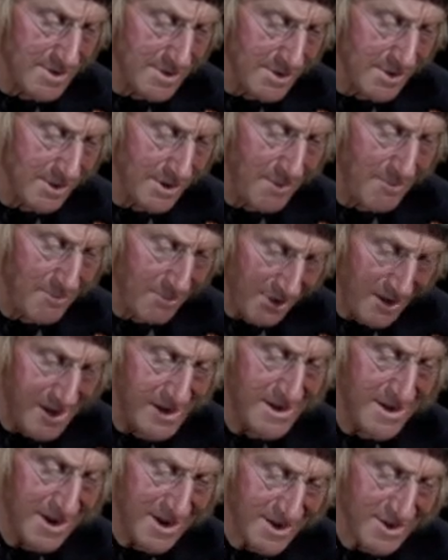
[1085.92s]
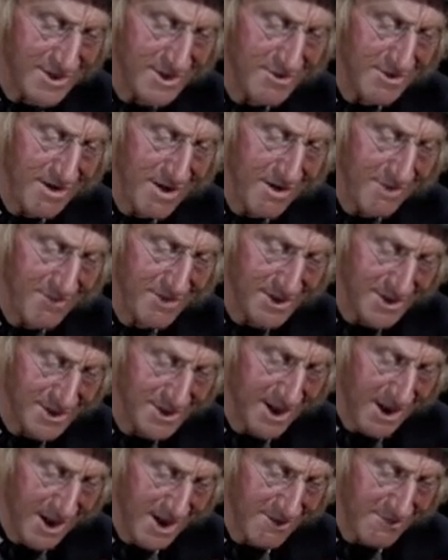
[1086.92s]
The Complete History of the
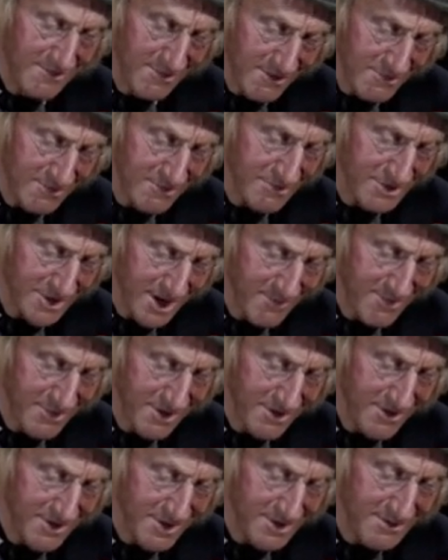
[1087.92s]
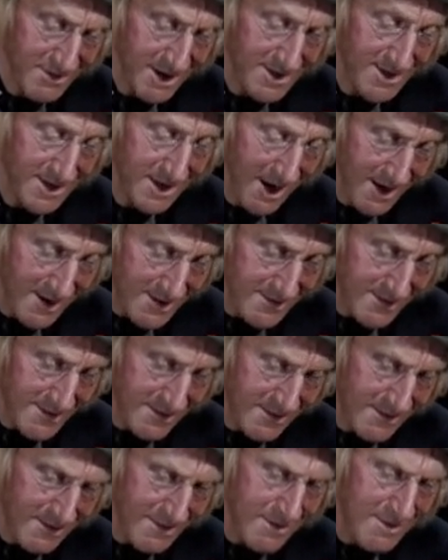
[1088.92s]
Scarecrow, chapter the 28th.